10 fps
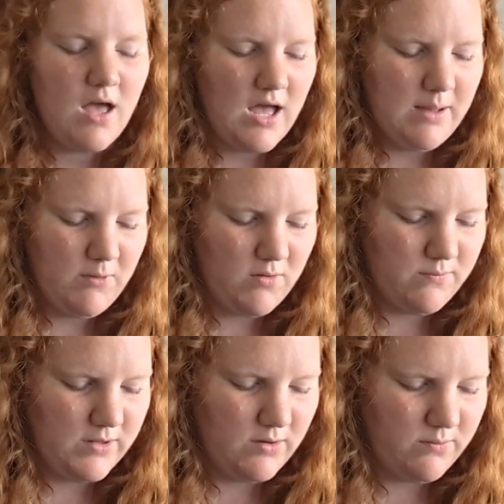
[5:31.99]

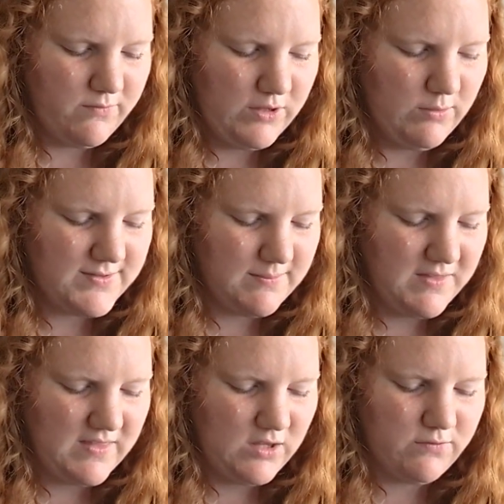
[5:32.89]
or review of
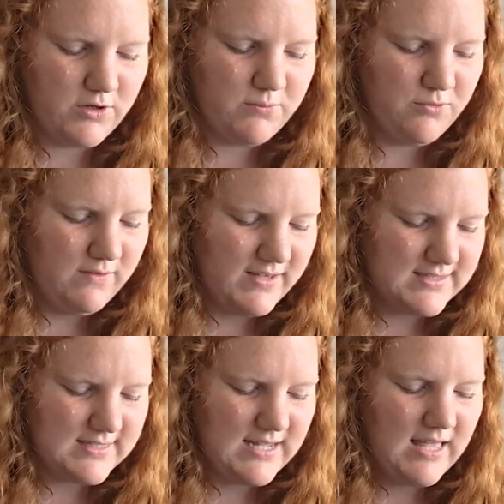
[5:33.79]
something that you've learned
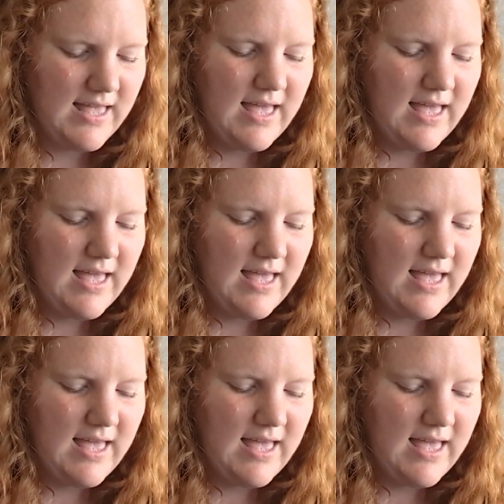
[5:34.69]
previously.